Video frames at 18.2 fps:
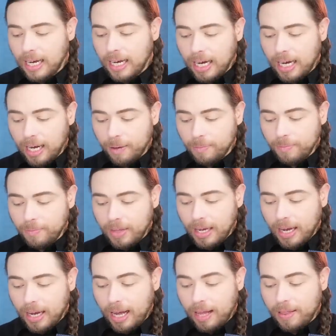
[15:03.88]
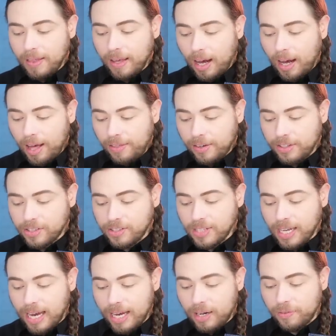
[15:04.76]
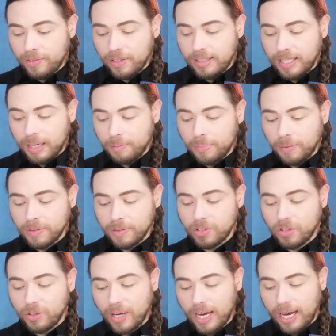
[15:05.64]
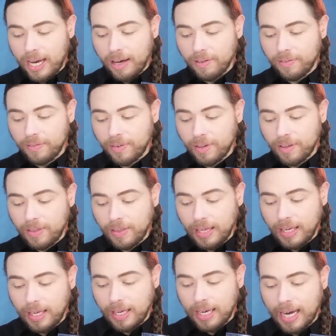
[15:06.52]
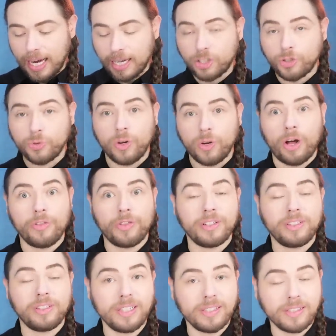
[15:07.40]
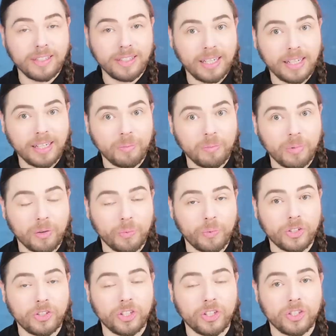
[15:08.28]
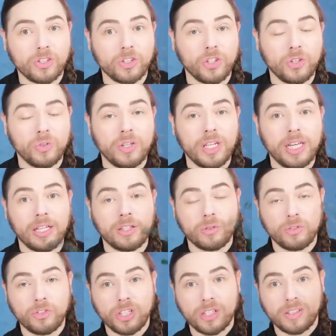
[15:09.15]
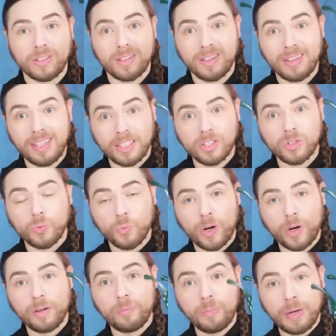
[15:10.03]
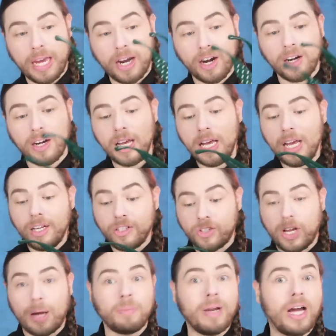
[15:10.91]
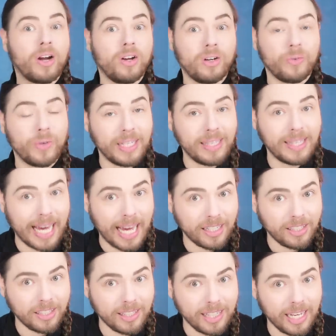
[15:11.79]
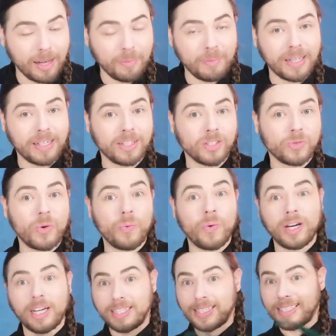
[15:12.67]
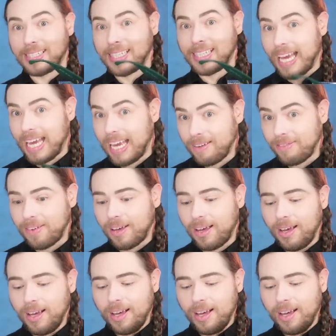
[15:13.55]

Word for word: On the other side of the temples, you have the actual authenticity number, which is unique to just this one pair. So I'm not going to read that to you because we want to save.